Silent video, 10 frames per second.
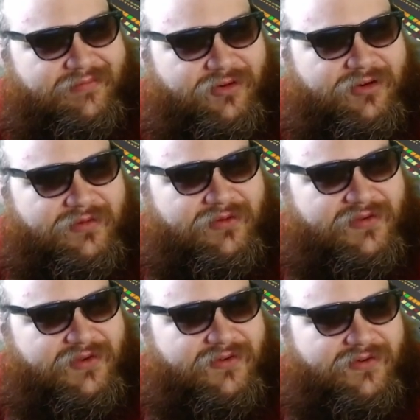Boimler
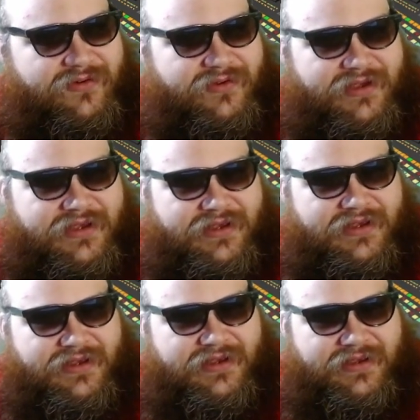was cool.
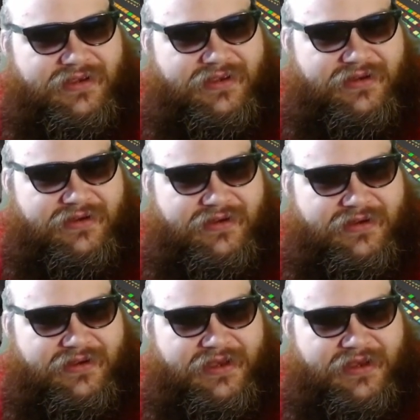And
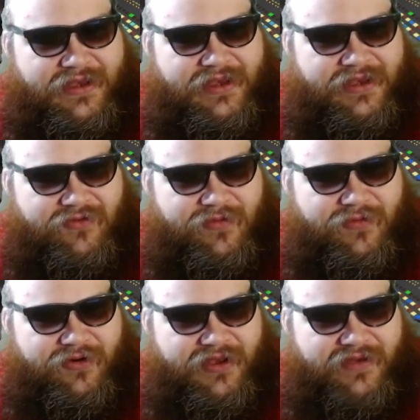I
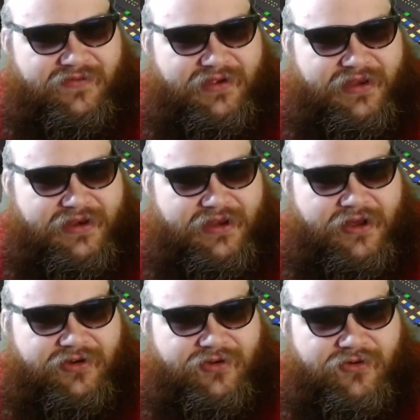remember having an
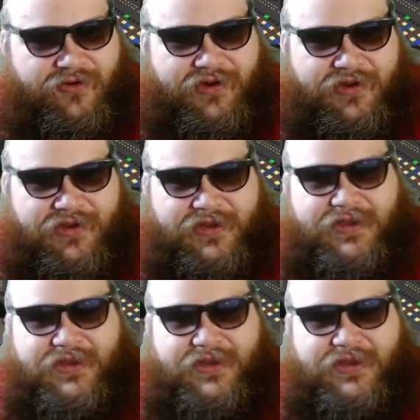auditory